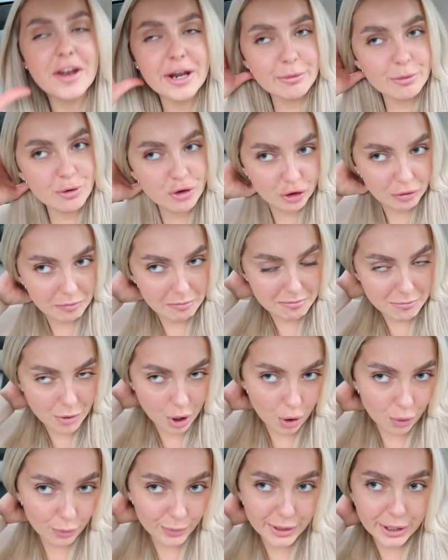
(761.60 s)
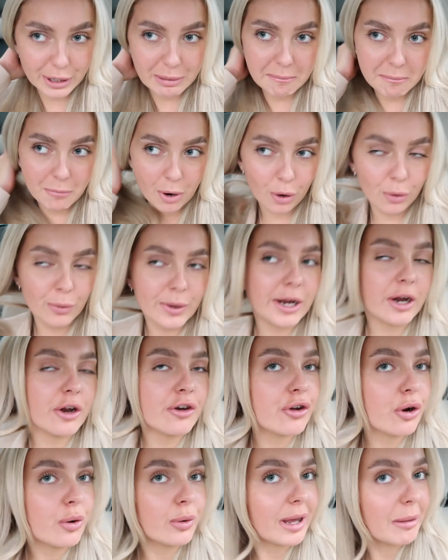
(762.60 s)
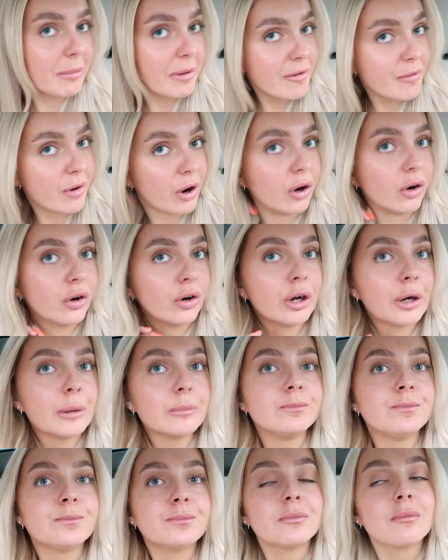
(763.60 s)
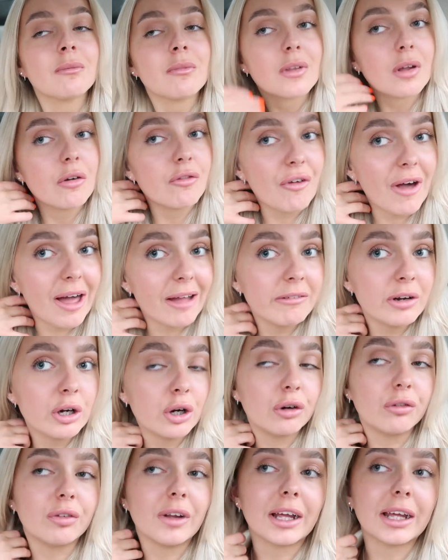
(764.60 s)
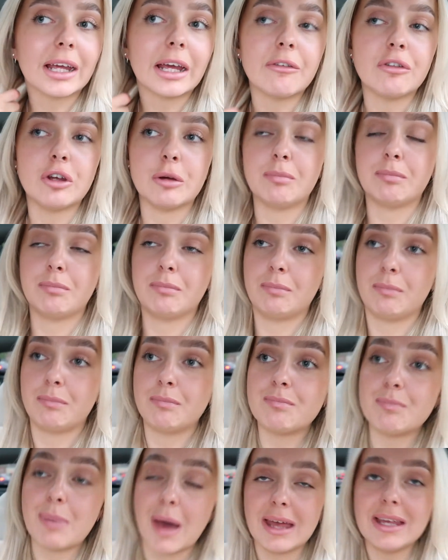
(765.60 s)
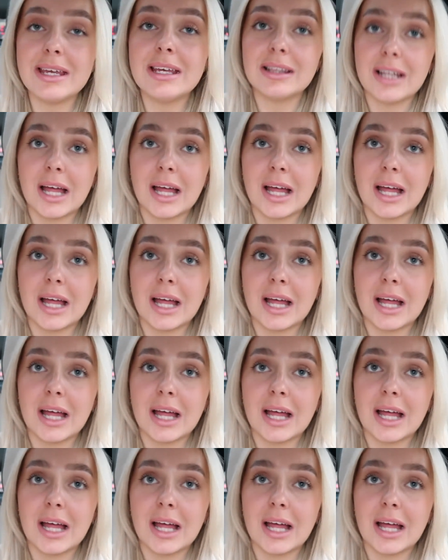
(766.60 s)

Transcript: then he was just moaning and moaning. And don't get me wrong, fair enough. Like, if you're paying